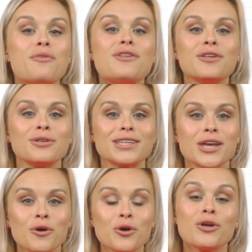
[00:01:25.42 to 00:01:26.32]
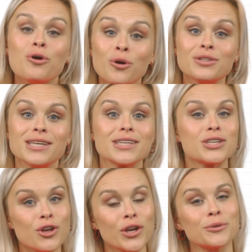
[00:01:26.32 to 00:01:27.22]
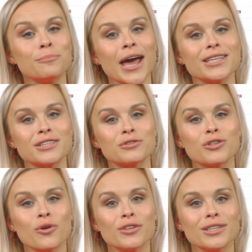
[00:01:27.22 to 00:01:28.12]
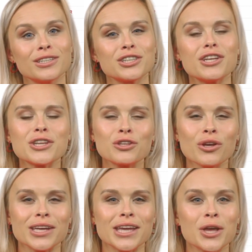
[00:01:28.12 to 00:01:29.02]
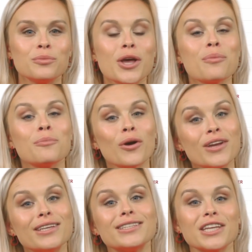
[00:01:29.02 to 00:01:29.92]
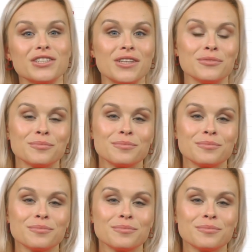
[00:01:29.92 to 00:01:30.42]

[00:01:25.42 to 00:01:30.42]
reducing or closing the current massive short position during the upcoming market session.